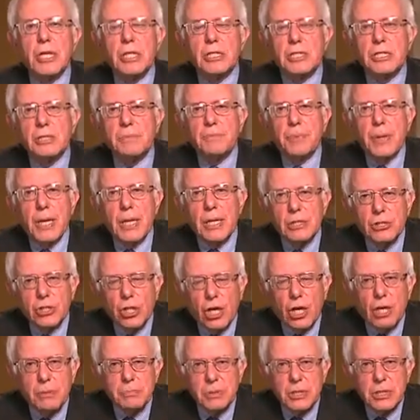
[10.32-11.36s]
decent paying
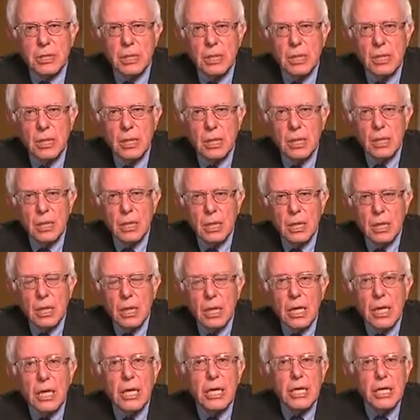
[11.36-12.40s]
jobs,
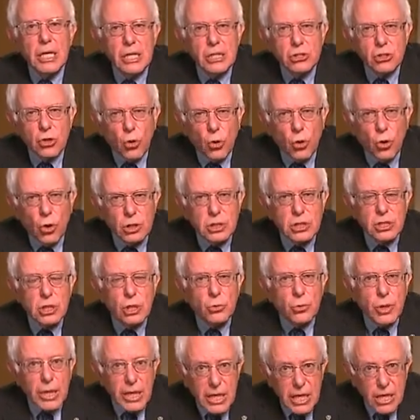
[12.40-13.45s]
it is
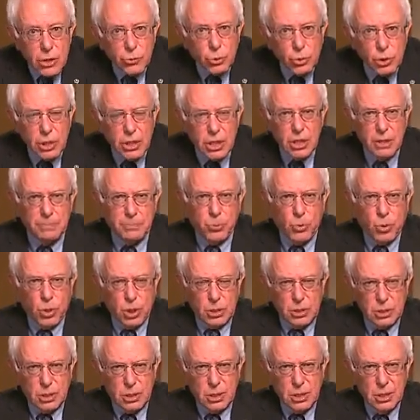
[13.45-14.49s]
also equally
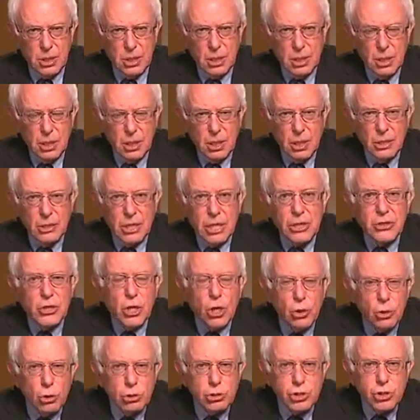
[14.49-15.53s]
important that
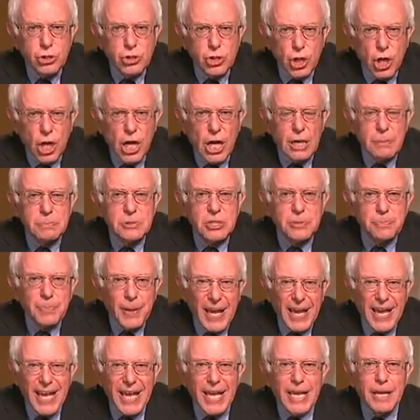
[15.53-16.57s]
those jobs
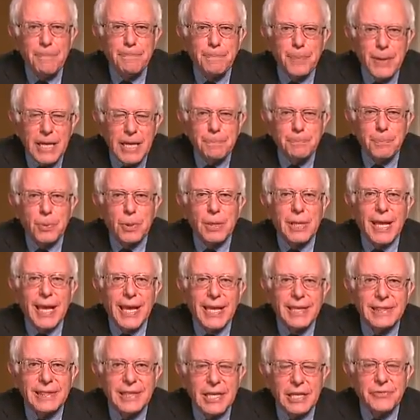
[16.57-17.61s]
pay people
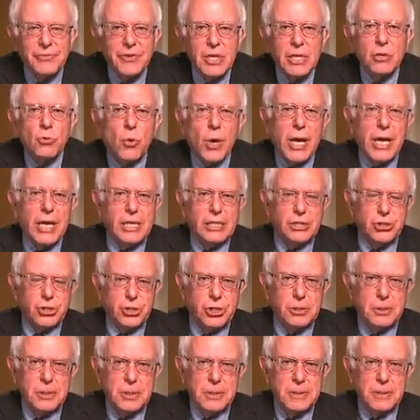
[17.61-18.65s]
a living
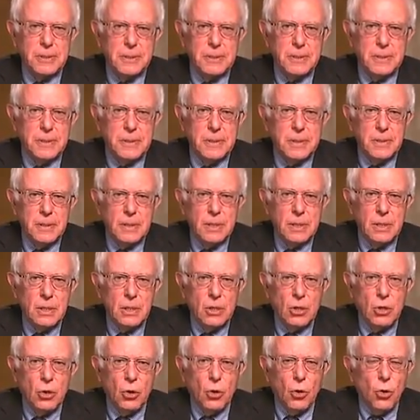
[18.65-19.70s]
wage.
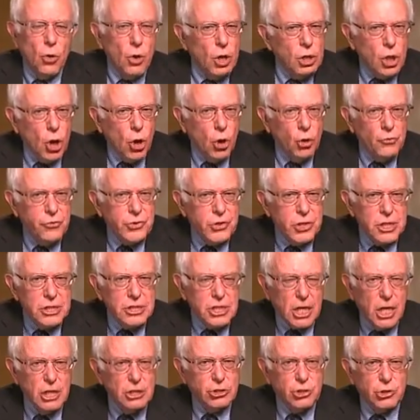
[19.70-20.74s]
All over this
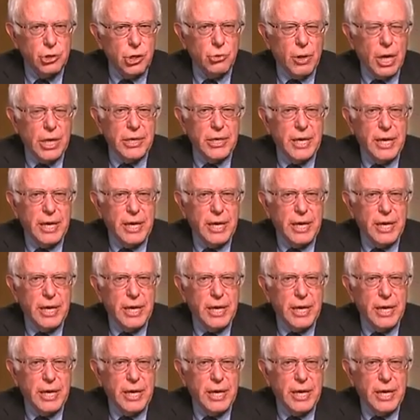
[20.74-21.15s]
country right